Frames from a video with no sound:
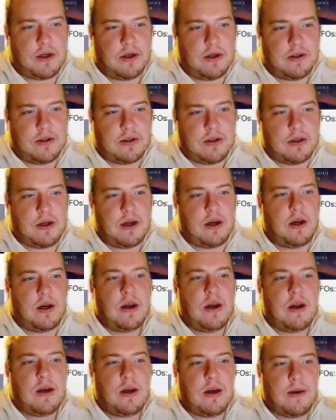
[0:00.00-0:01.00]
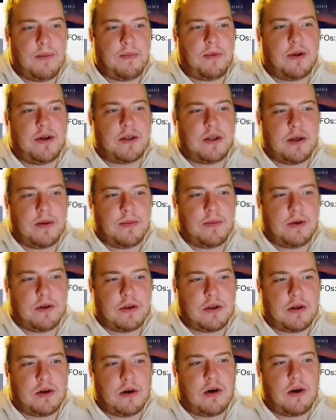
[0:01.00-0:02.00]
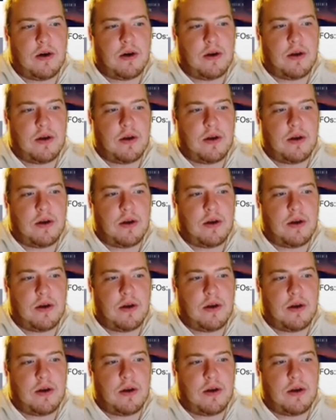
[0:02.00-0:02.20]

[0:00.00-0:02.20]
and instead to place them astern